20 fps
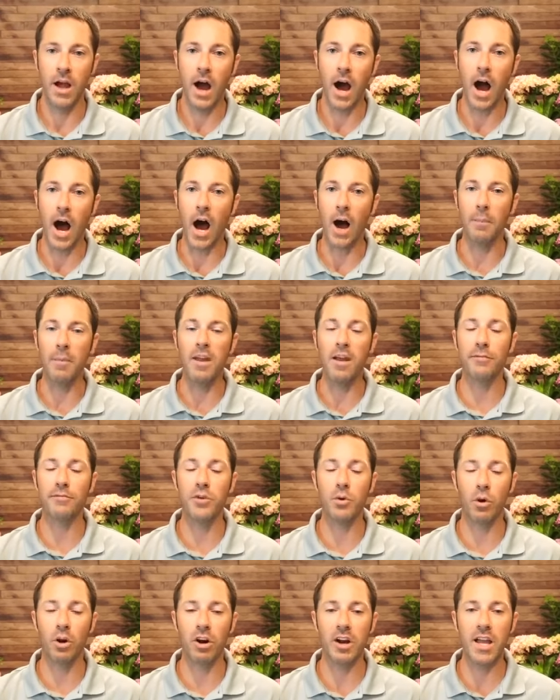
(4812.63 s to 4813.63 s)
Um, if
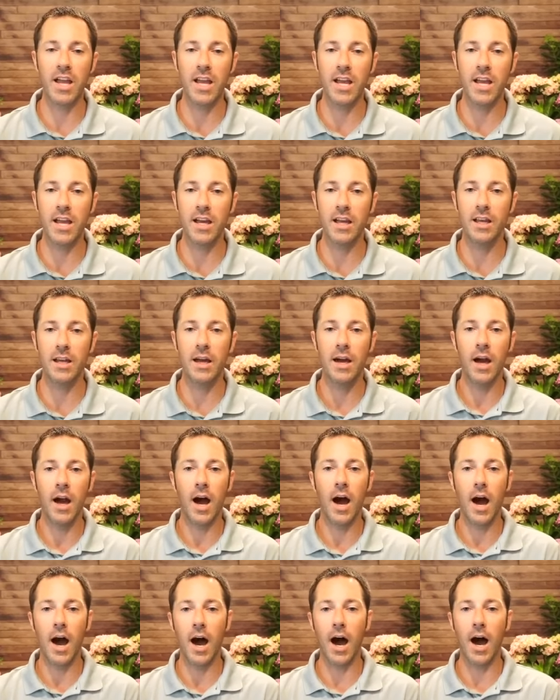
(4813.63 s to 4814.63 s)
you are in
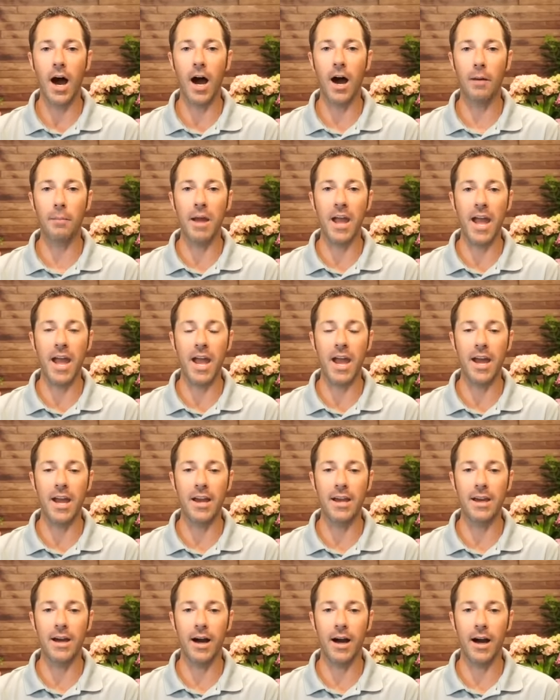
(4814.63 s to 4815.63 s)
um,
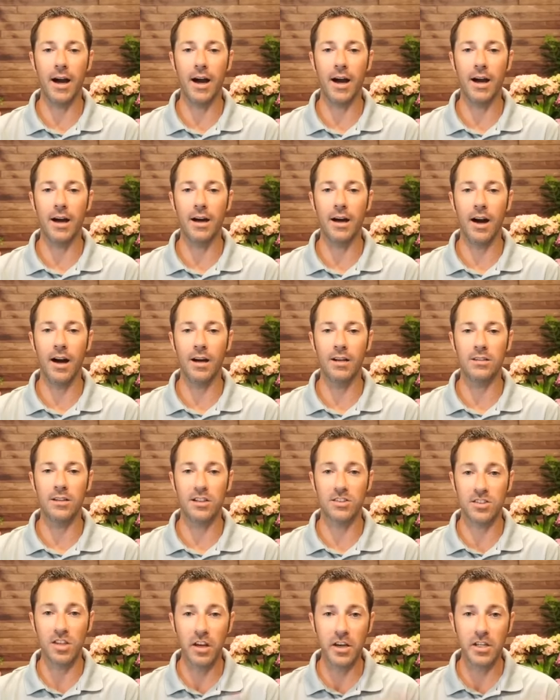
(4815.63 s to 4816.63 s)
a, uh,
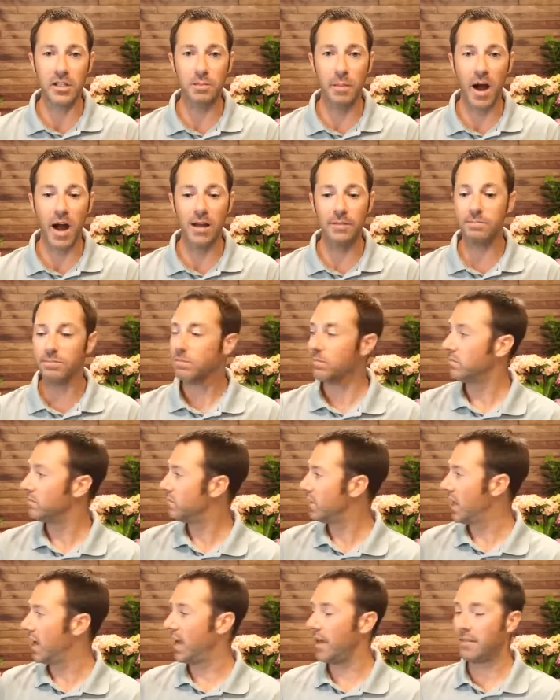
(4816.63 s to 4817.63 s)
a sunny spot,
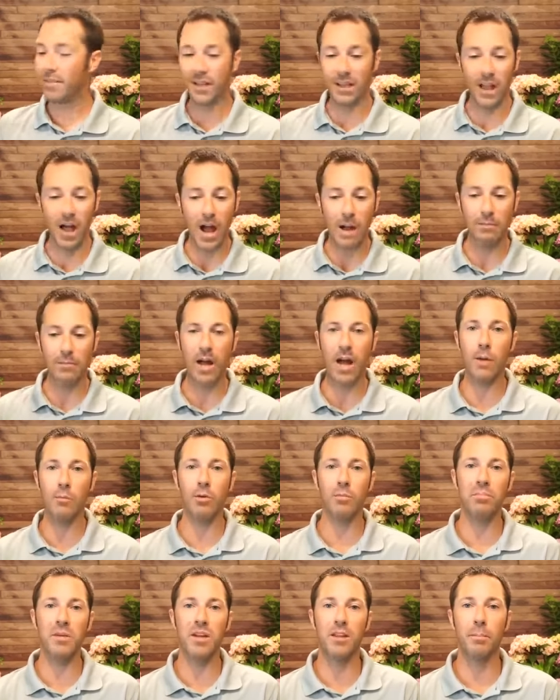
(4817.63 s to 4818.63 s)
then the limelight
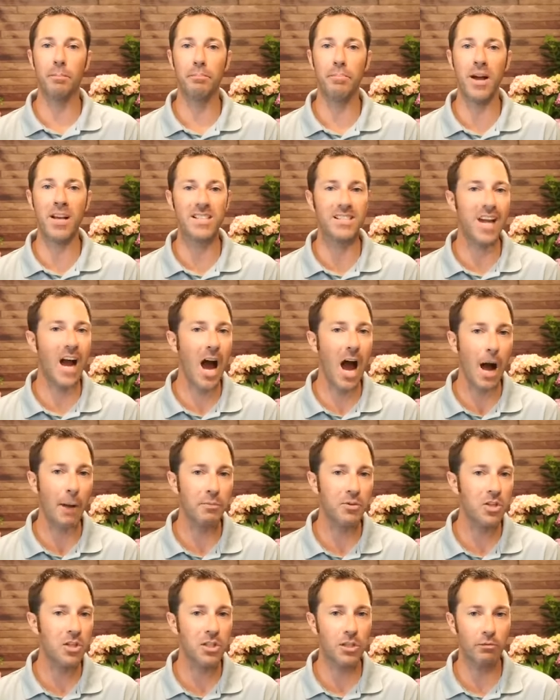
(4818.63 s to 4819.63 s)
would be the best
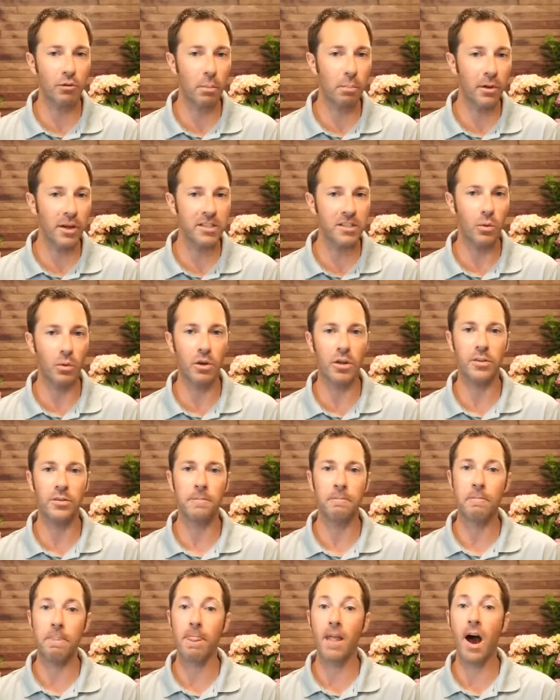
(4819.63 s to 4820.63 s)
option to replace it with.
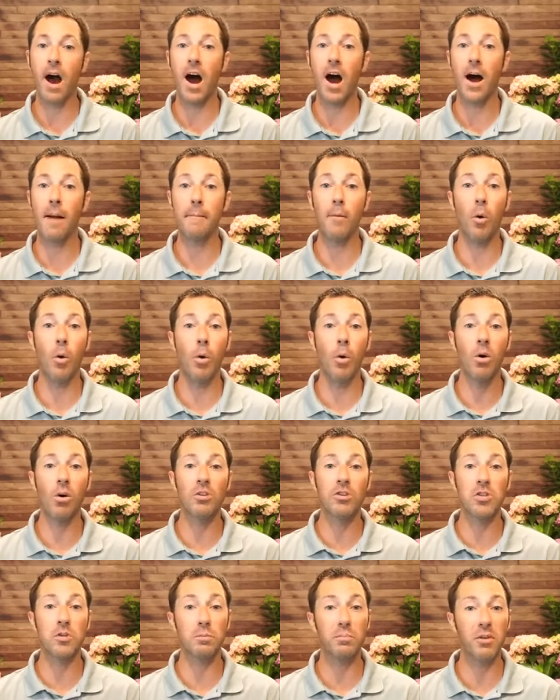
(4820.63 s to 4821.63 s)
Um,
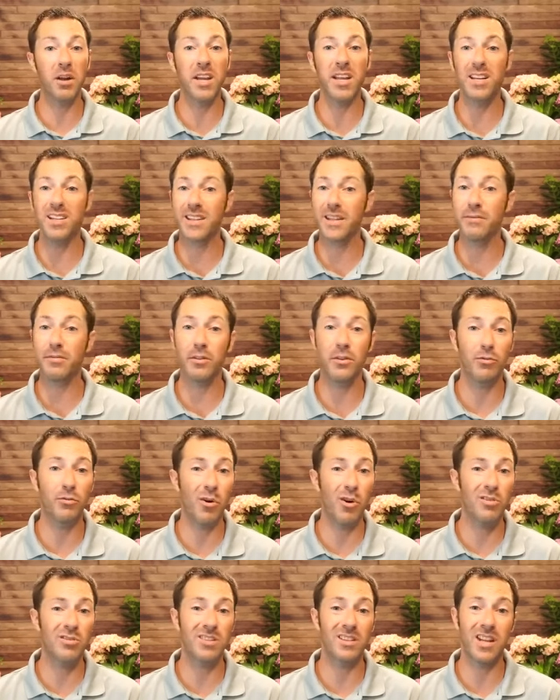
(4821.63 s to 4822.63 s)
or just bring in a leaf of the
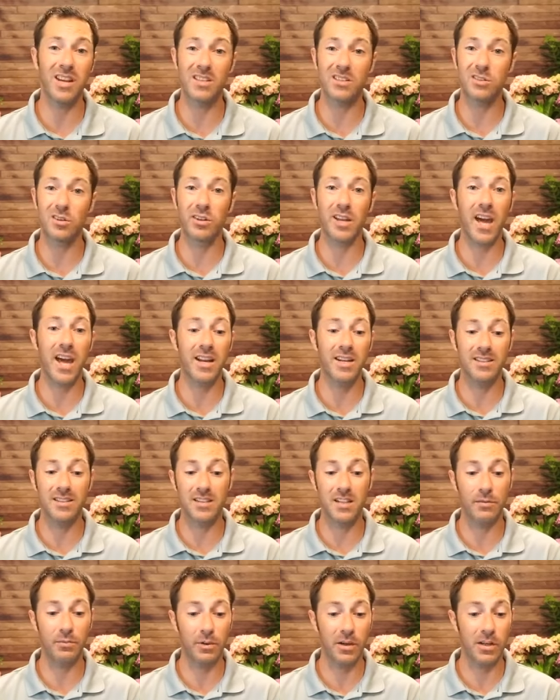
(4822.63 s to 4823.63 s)
rose and let us look at it and
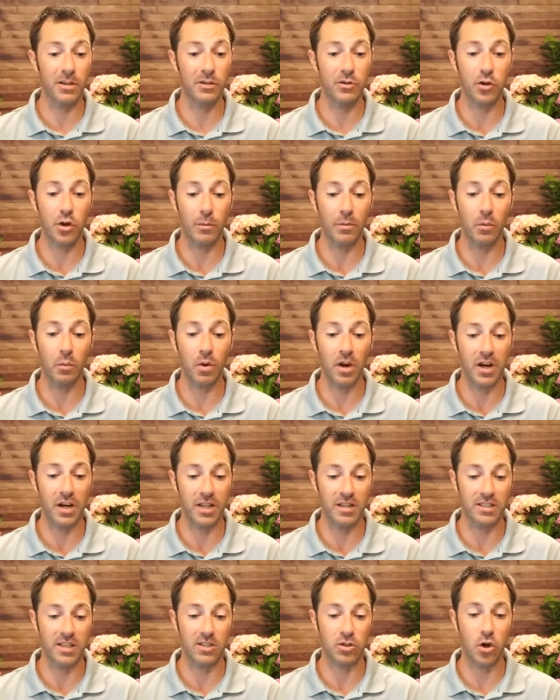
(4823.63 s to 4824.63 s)
see if we can determine what it
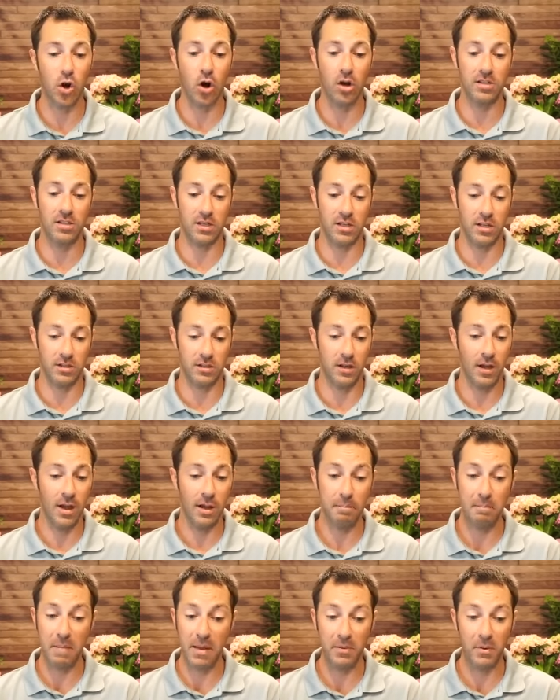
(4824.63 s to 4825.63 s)
is that's causing it.
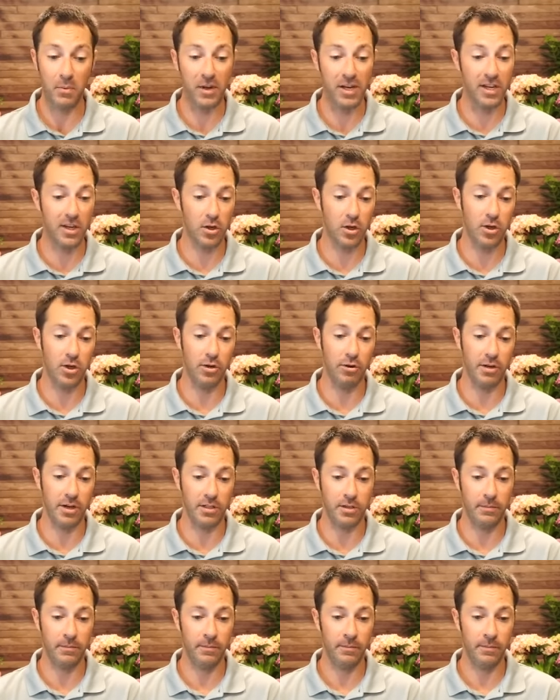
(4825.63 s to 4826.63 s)
Maybe we can cure it.